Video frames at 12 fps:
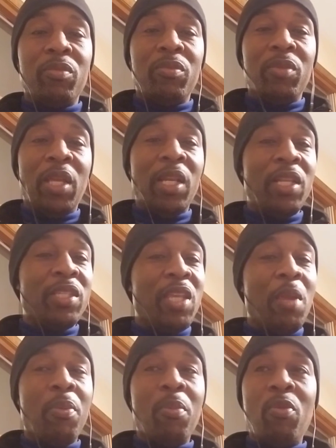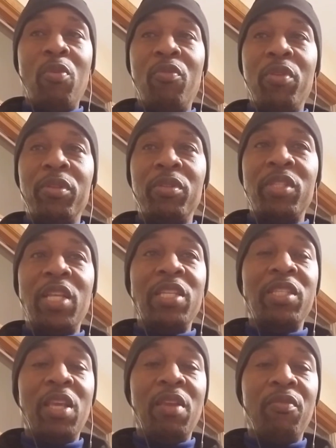and let's keep it moving. Stay
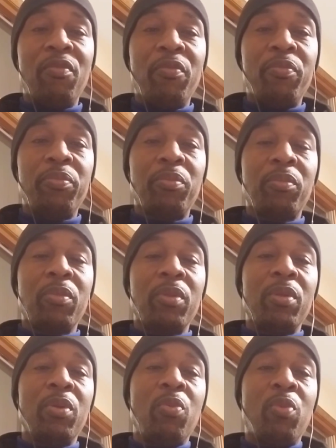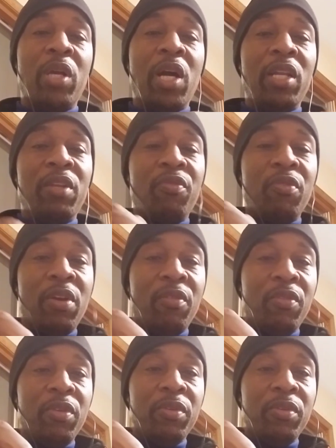safe. Wakanda forever.